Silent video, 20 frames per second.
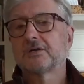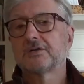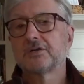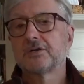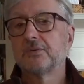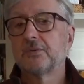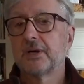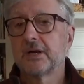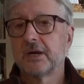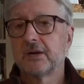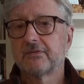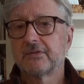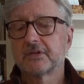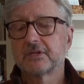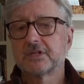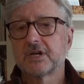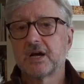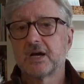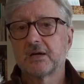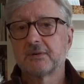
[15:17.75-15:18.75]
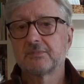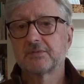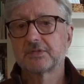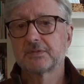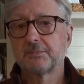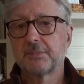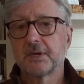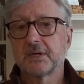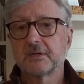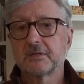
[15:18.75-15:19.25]
to whenever time
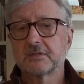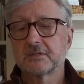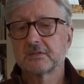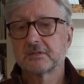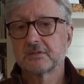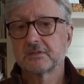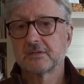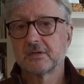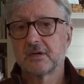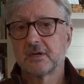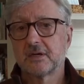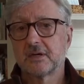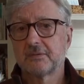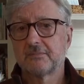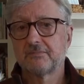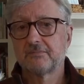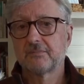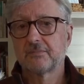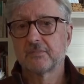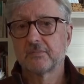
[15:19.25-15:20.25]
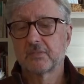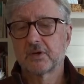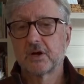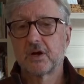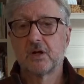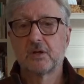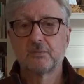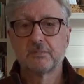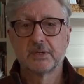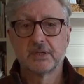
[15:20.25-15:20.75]
space
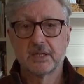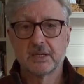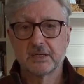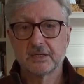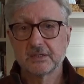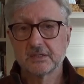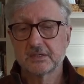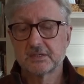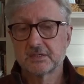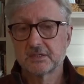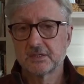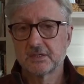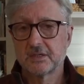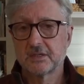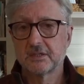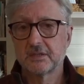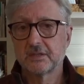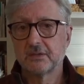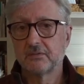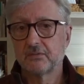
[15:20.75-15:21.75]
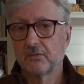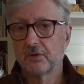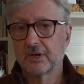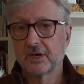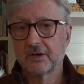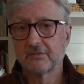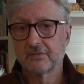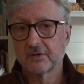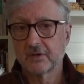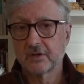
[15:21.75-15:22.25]
culminates in
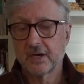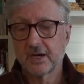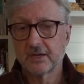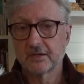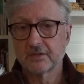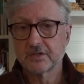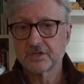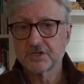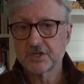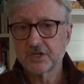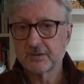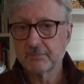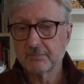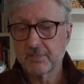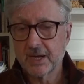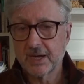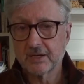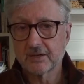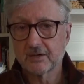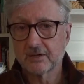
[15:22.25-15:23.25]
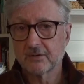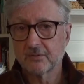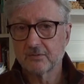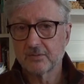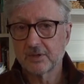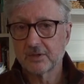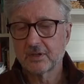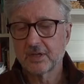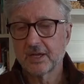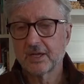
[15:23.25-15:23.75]
whatever energy and matter
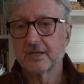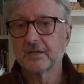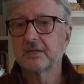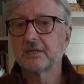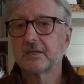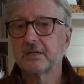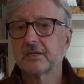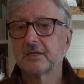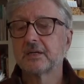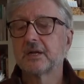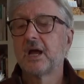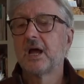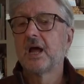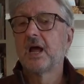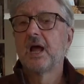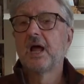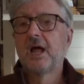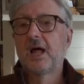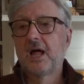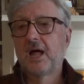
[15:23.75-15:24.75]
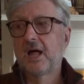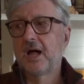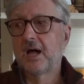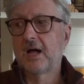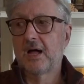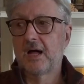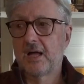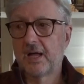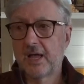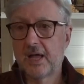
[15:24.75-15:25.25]
will end in
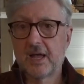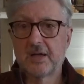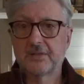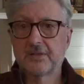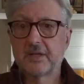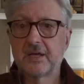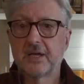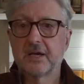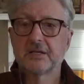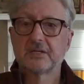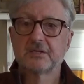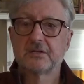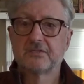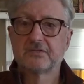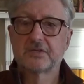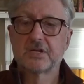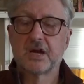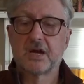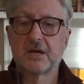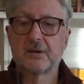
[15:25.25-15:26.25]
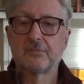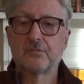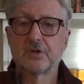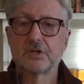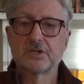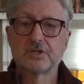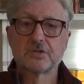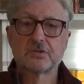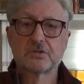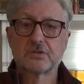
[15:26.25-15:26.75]
at the end of time,
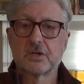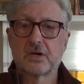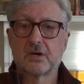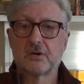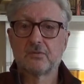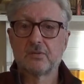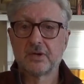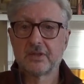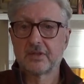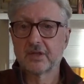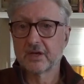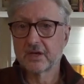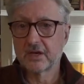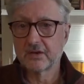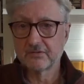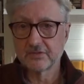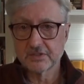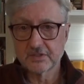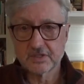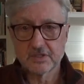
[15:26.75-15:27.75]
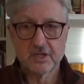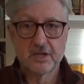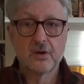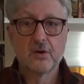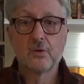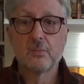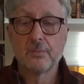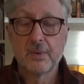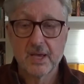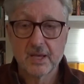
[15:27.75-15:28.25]
which we think of as the
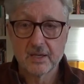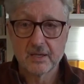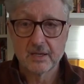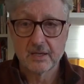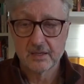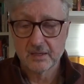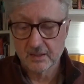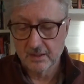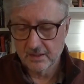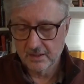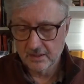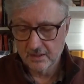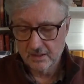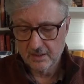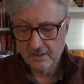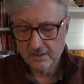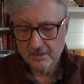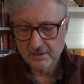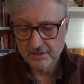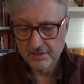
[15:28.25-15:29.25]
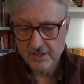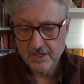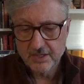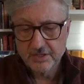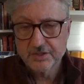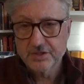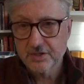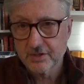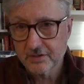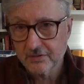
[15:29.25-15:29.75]
omega
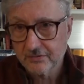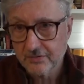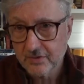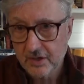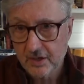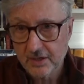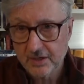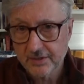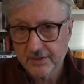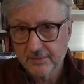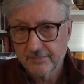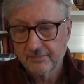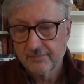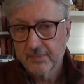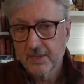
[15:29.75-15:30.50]
intention of God.